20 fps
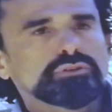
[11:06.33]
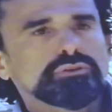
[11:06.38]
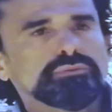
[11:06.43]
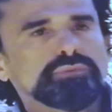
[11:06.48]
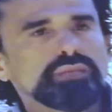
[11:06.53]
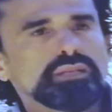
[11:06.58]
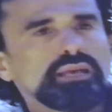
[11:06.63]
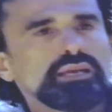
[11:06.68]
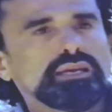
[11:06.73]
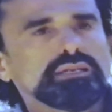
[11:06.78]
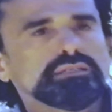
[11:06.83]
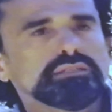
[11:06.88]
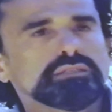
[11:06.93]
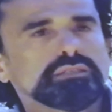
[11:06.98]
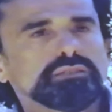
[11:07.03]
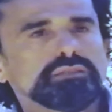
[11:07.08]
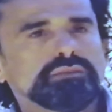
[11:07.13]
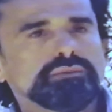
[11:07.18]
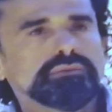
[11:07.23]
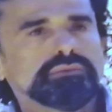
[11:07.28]

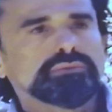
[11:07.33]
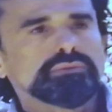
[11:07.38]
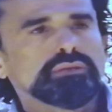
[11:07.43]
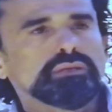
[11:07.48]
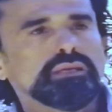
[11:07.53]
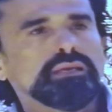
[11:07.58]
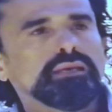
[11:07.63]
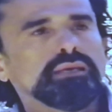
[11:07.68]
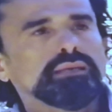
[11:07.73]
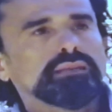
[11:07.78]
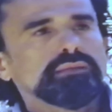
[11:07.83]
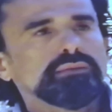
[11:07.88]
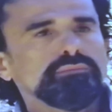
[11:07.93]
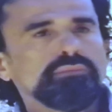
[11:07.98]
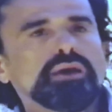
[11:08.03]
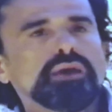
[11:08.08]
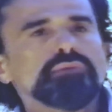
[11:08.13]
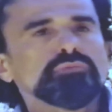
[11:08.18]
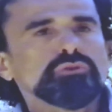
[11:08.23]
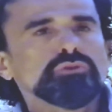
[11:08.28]
termination, the
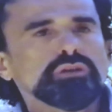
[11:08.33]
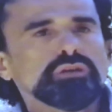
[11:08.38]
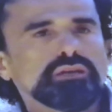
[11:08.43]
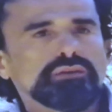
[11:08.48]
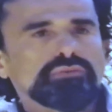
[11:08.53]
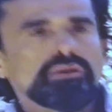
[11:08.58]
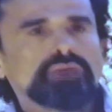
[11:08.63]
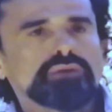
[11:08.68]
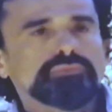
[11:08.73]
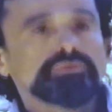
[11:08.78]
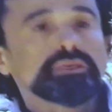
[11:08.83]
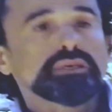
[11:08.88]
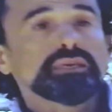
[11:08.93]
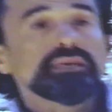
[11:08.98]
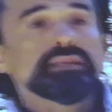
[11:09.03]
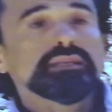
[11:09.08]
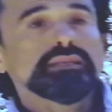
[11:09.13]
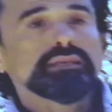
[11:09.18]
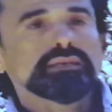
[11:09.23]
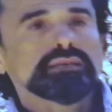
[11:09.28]
memory of our
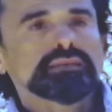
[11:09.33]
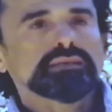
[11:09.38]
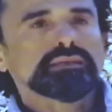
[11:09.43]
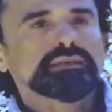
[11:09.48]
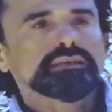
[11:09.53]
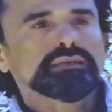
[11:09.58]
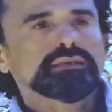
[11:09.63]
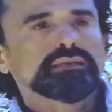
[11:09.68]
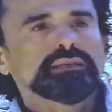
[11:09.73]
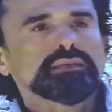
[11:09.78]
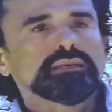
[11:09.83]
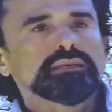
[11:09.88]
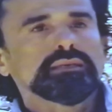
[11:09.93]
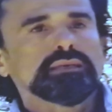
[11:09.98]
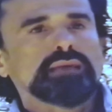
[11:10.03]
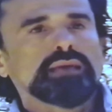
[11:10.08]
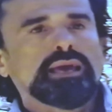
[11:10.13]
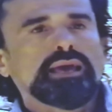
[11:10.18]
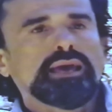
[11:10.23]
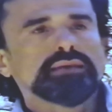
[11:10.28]
beginning
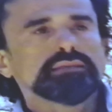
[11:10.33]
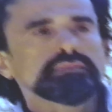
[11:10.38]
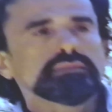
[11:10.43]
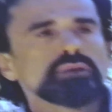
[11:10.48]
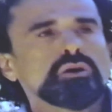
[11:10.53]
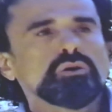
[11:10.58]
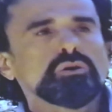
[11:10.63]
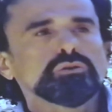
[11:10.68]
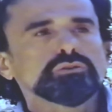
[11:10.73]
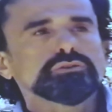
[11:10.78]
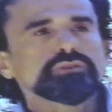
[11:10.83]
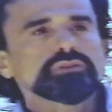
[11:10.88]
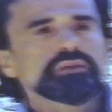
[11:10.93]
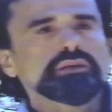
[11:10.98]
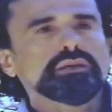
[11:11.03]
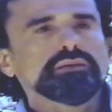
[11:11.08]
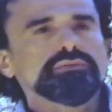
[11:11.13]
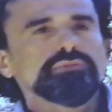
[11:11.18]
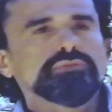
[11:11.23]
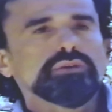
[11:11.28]
has holds
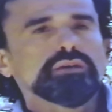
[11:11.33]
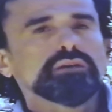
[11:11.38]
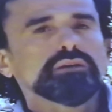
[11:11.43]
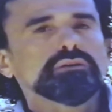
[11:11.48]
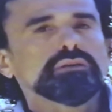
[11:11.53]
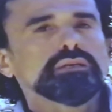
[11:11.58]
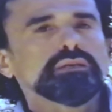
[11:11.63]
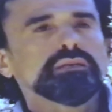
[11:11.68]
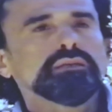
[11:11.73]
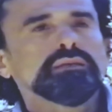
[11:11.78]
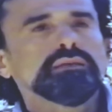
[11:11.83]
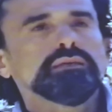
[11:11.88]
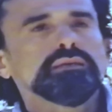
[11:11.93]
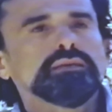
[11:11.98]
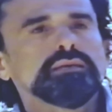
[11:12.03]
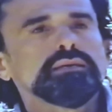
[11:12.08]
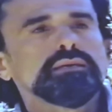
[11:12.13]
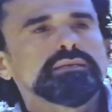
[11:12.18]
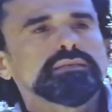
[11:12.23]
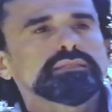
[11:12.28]
a very
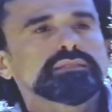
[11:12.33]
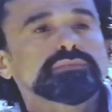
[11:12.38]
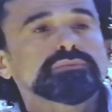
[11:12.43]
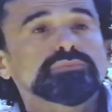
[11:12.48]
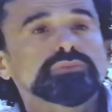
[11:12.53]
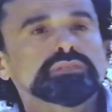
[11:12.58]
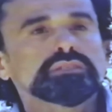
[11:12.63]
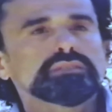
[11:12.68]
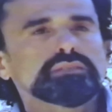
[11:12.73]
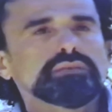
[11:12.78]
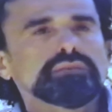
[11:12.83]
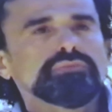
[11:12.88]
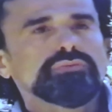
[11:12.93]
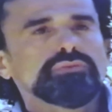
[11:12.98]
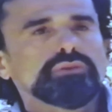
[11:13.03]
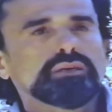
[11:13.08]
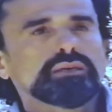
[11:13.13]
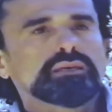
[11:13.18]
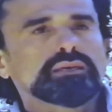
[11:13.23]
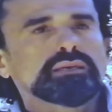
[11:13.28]

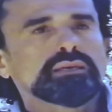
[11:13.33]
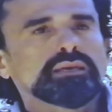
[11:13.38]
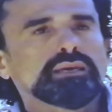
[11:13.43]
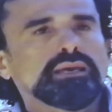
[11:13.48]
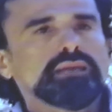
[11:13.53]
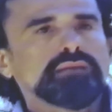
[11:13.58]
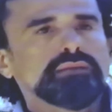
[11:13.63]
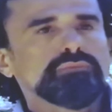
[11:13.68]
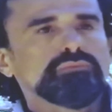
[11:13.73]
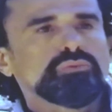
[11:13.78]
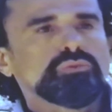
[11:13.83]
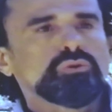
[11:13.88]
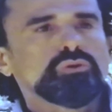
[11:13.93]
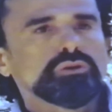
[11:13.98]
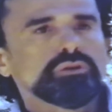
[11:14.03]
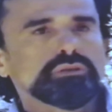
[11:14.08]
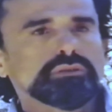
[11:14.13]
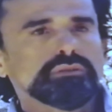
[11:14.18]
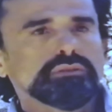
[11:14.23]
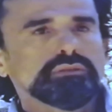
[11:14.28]
specific and
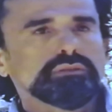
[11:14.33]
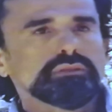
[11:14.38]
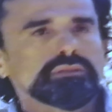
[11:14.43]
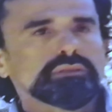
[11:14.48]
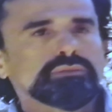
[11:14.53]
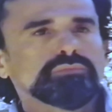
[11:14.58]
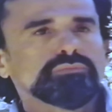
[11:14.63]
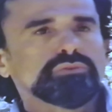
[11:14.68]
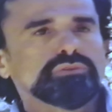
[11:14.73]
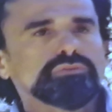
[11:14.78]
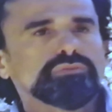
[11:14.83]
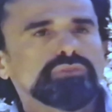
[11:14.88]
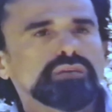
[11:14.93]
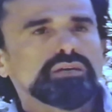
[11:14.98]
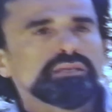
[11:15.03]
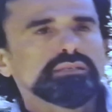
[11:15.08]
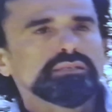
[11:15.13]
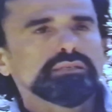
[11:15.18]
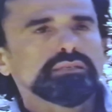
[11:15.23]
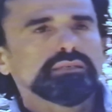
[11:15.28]
important
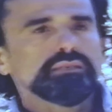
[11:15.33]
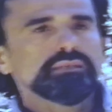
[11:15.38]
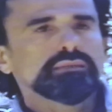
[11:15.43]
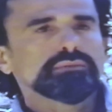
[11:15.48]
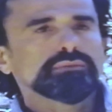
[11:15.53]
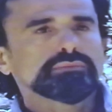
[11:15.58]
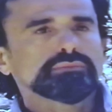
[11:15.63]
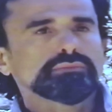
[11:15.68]
profundity.